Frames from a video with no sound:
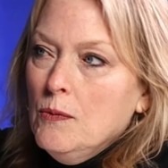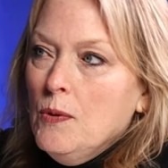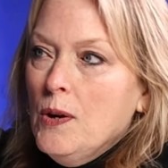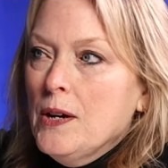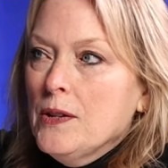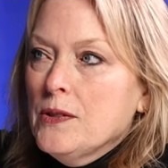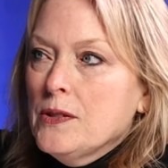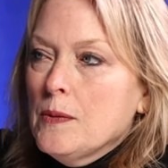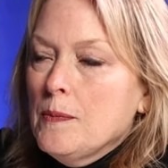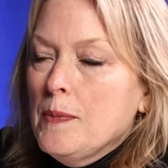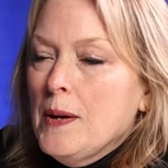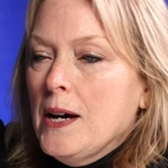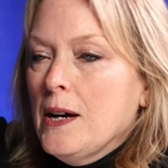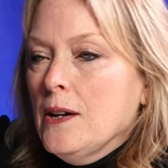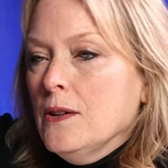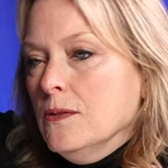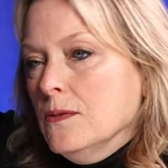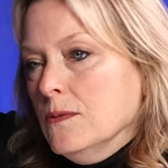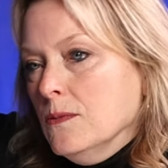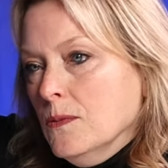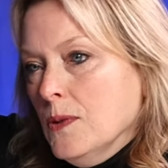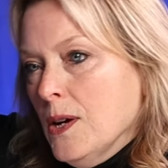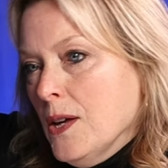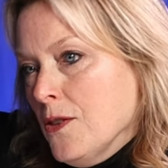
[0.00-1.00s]
well, it's
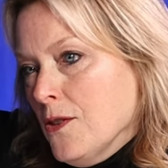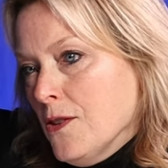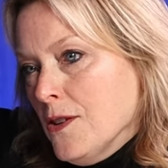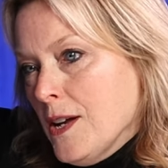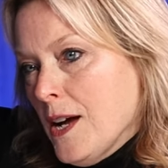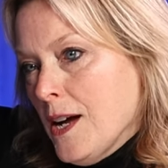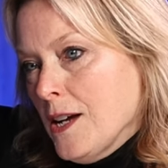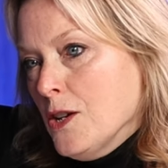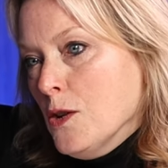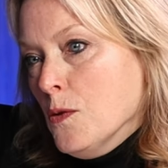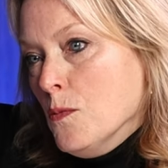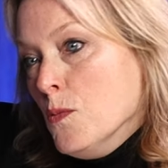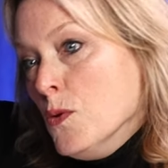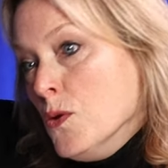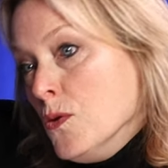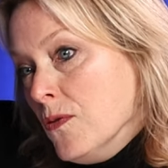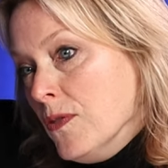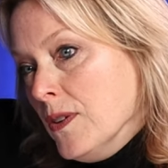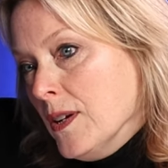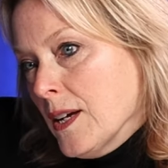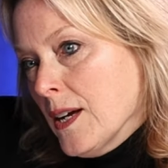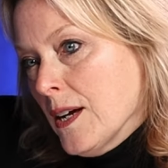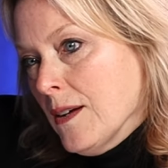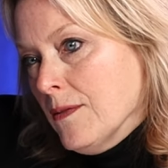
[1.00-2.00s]
about whether or not you're
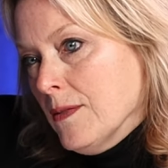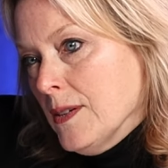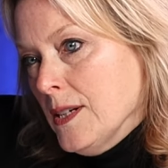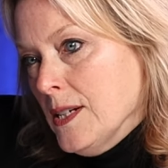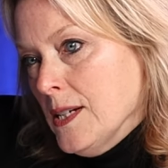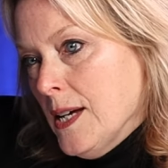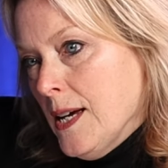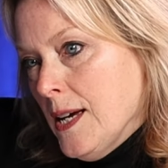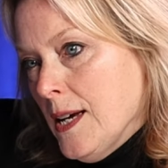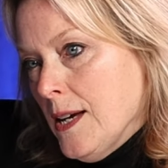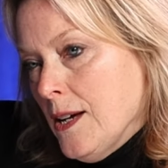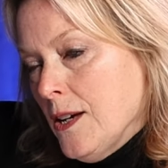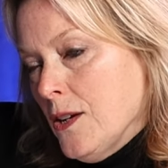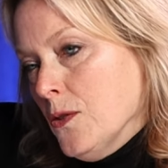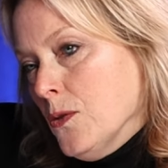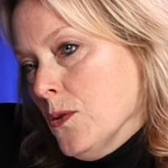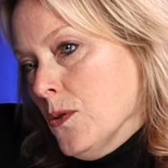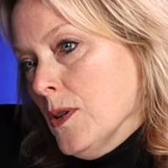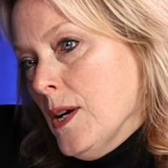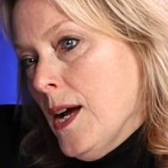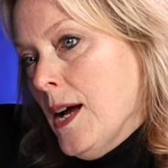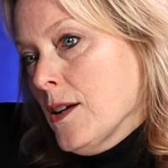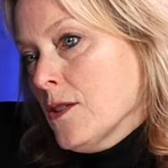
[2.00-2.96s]
moving every day or mm-hmm.